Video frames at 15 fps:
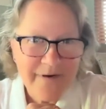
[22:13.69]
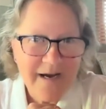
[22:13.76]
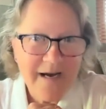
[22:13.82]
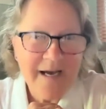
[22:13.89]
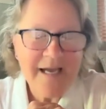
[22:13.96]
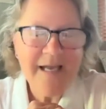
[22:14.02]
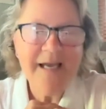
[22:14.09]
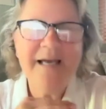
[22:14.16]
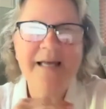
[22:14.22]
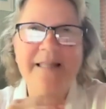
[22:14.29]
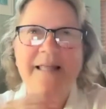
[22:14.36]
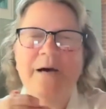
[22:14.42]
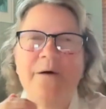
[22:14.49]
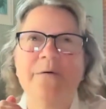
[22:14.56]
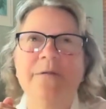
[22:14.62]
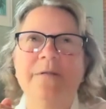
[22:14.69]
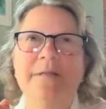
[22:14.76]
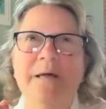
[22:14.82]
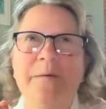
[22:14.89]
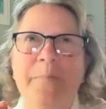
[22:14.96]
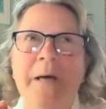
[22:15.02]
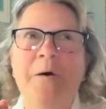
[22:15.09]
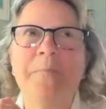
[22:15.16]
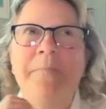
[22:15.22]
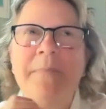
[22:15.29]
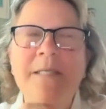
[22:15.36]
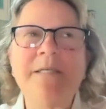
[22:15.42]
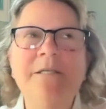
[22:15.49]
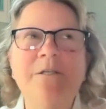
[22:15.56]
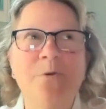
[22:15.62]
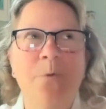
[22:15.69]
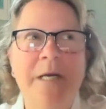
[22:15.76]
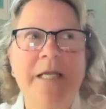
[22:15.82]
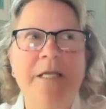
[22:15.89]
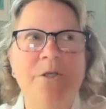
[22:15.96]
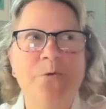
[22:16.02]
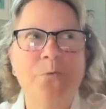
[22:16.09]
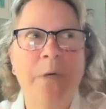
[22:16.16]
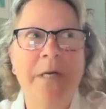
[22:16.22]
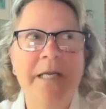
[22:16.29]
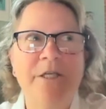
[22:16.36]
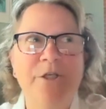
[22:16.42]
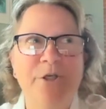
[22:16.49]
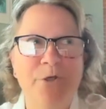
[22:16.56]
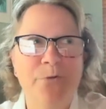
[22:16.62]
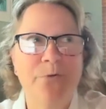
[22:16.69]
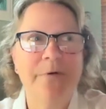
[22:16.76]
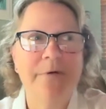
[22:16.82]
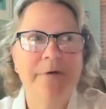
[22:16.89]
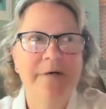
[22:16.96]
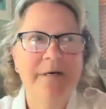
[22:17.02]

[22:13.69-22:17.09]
i that was about mid 2022